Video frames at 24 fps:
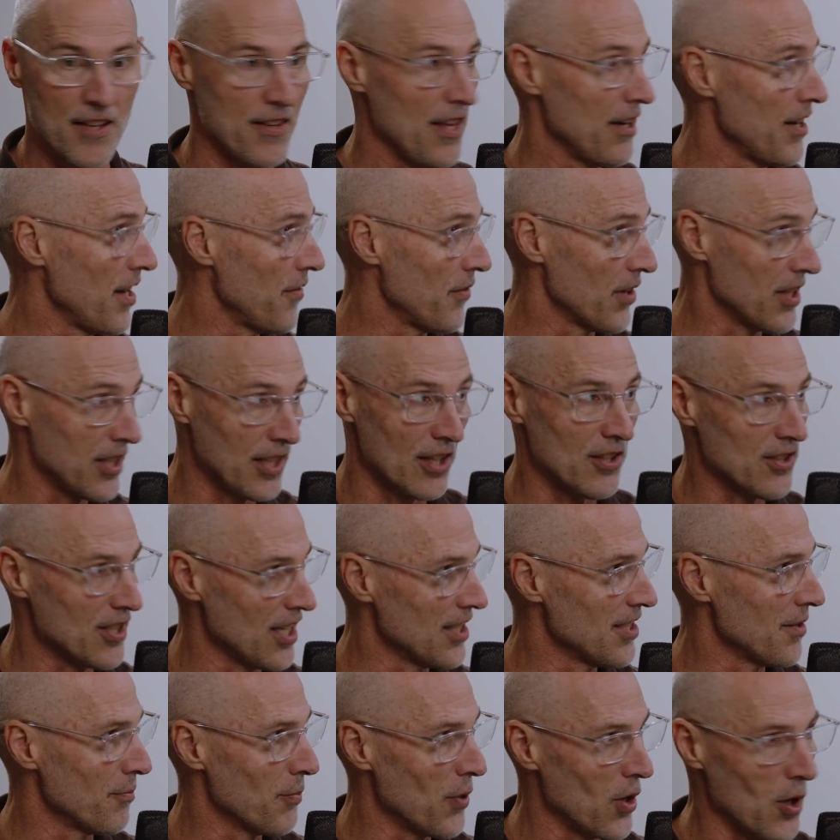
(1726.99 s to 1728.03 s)
They don't have a clear
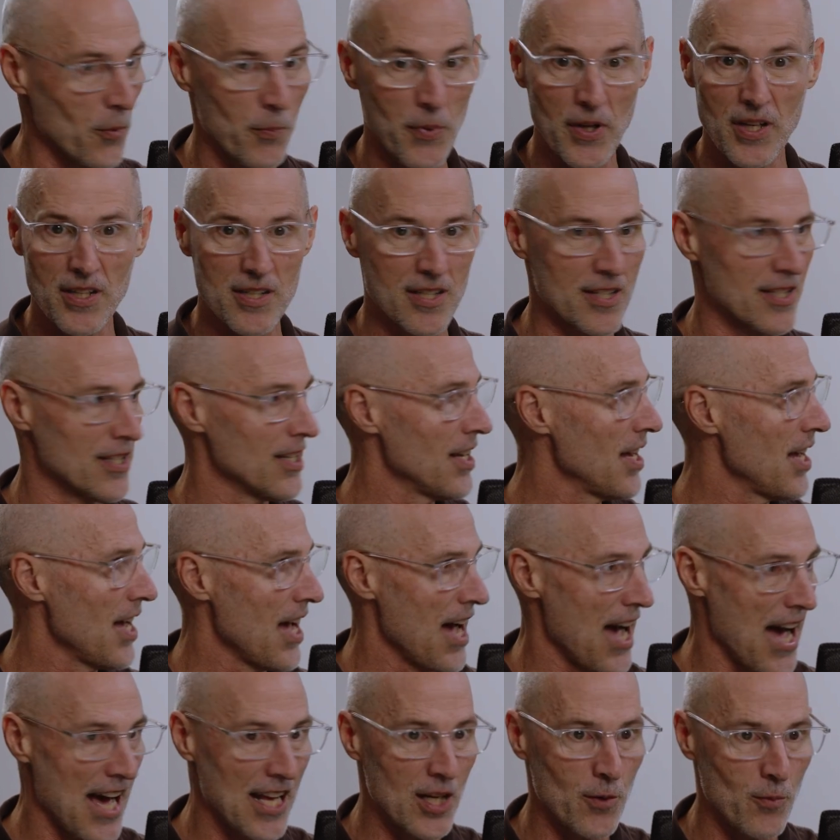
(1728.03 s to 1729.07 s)
sense of purpose.
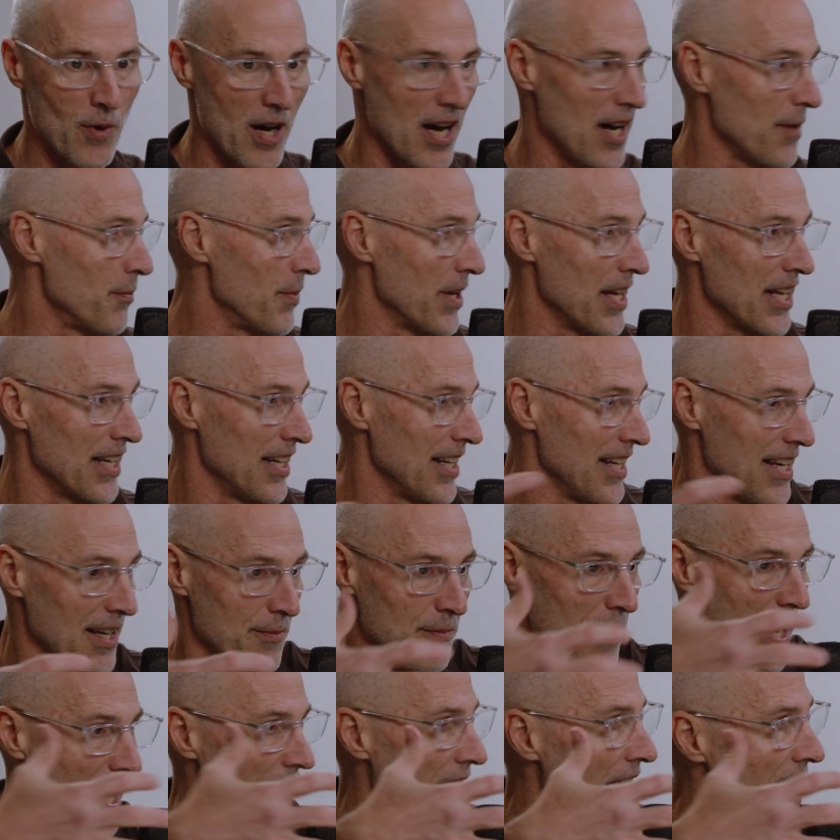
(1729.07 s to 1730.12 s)
How do I begin to
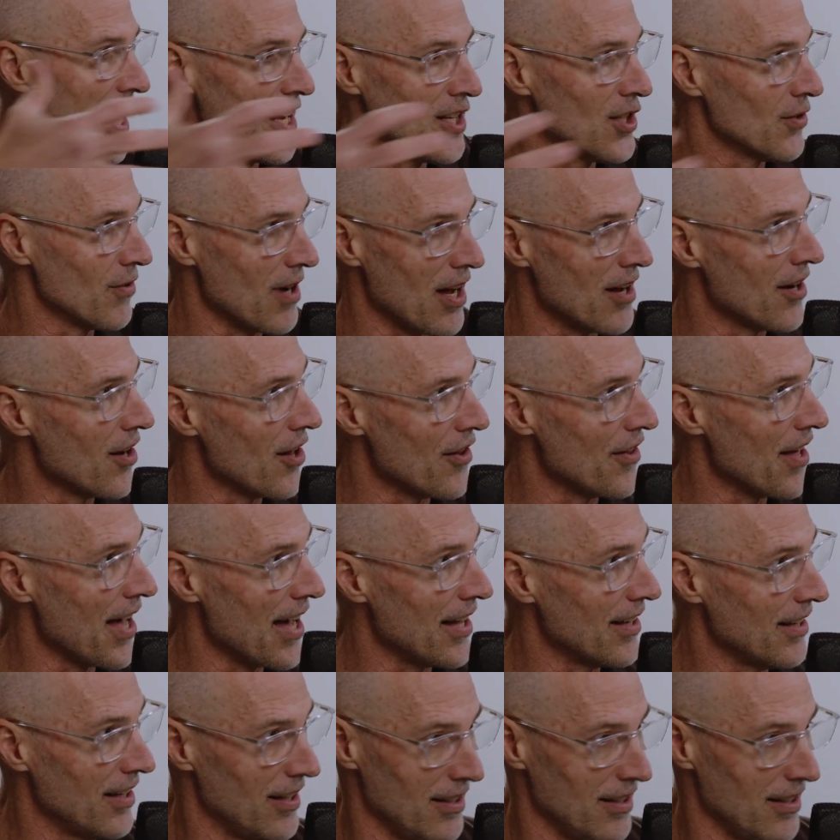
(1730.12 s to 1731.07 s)
get my hands around all that